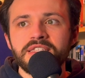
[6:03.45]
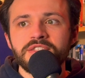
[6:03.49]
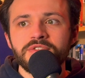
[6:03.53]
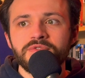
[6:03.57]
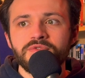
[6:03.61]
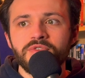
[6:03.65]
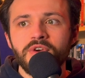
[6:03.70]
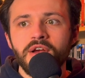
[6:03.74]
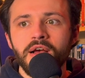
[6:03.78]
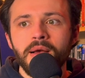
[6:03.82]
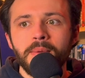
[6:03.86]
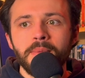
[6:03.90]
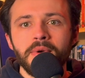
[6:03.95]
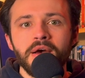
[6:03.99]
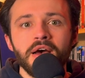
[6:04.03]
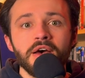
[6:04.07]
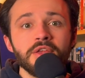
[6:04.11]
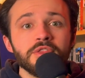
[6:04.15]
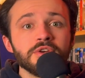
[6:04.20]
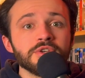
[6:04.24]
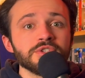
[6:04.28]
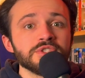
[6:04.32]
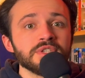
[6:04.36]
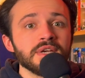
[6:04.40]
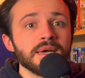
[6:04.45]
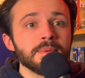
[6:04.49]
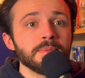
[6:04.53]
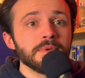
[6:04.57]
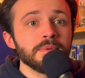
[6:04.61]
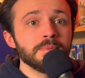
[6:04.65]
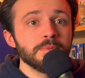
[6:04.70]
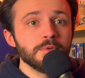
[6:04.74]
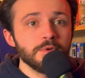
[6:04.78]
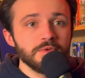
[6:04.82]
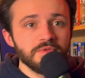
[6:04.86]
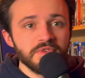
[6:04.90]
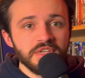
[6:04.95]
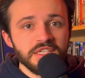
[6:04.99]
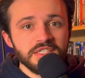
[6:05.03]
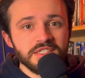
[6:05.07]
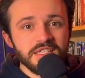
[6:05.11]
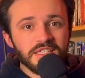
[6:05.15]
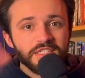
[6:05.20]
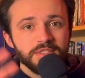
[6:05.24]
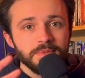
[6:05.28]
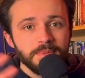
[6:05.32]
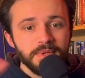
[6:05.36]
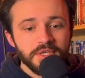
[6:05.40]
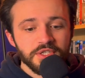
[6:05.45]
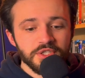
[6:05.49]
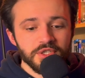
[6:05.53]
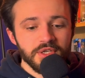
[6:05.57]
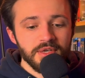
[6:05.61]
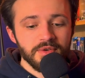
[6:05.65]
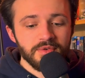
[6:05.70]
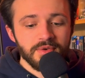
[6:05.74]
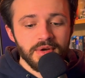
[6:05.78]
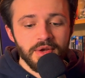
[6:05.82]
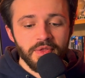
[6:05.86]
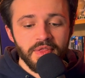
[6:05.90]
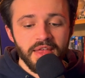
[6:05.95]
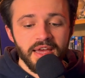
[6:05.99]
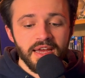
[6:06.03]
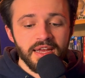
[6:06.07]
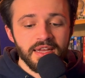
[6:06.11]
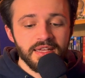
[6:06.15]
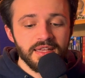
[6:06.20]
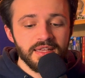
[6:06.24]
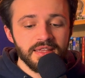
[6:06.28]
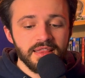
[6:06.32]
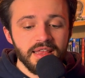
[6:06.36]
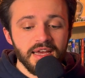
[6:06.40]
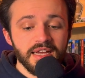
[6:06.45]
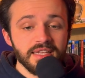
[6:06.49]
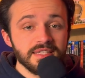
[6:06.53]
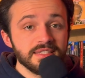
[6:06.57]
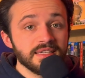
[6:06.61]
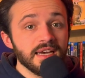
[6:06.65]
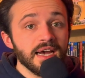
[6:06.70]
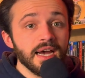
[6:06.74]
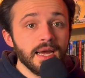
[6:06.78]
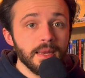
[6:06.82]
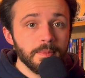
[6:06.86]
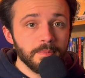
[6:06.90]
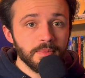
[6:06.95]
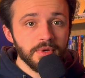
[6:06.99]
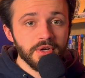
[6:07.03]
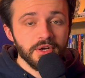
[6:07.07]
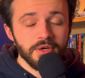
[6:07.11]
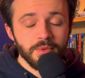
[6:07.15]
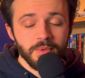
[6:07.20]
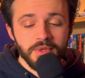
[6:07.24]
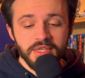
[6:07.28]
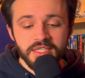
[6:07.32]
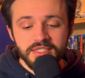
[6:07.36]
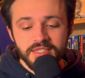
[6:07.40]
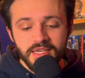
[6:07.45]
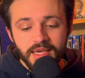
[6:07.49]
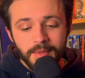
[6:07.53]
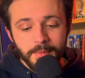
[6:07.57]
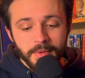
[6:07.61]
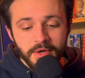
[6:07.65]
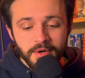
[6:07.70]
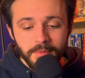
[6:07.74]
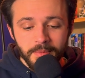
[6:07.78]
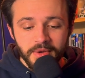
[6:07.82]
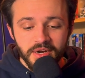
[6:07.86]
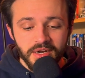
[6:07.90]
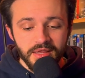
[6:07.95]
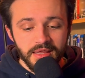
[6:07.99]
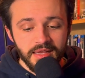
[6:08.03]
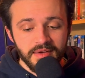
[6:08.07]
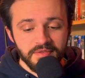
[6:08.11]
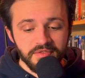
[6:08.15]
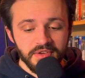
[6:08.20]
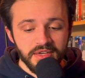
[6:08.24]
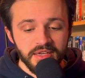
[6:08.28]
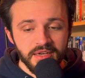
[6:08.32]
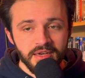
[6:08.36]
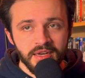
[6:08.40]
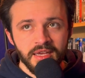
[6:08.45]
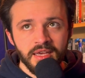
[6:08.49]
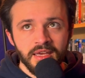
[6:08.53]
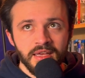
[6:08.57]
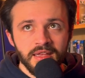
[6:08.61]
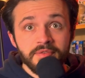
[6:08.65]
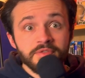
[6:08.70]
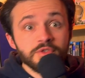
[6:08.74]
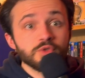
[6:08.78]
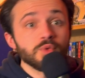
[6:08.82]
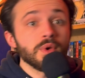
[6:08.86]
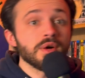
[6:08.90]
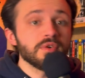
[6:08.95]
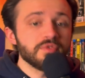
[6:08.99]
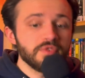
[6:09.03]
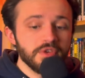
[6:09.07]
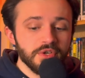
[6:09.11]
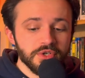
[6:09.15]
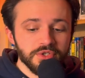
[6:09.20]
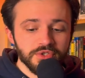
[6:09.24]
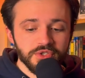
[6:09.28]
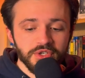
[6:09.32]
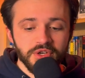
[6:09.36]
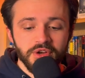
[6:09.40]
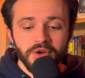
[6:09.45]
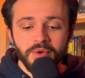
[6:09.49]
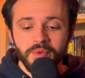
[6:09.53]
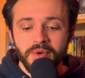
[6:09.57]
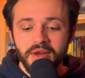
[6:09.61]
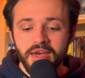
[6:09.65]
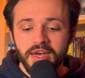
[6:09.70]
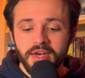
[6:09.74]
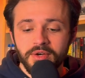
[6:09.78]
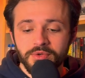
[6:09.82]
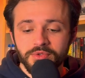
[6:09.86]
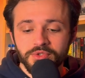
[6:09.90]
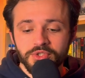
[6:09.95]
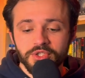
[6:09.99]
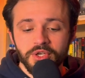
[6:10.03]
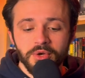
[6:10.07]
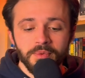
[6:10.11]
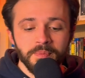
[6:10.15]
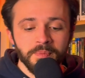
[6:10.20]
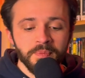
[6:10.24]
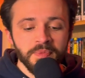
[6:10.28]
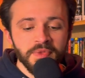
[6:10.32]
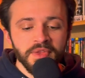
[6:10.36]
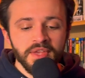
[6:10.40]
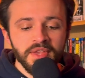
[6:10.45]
this from other zombie movies, especially around that time period when this came out about 12 years ago now. So